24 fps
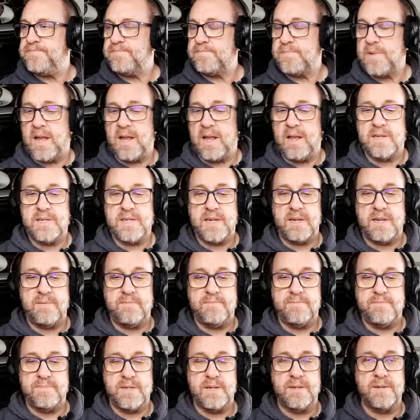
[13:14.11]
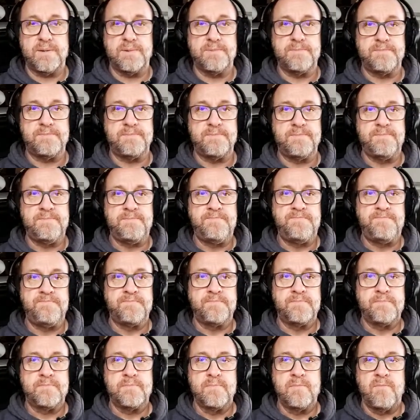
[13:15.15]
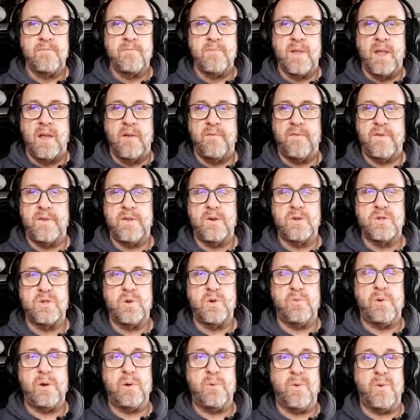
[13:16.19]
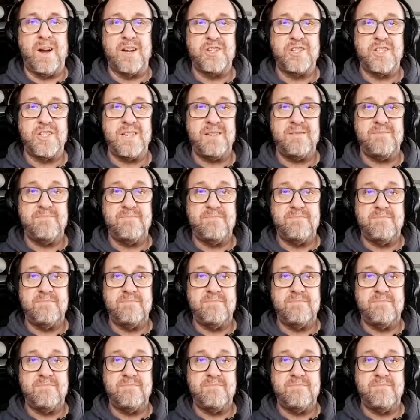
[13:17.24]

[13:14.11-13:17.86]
Like I said, so for those who rewatch it,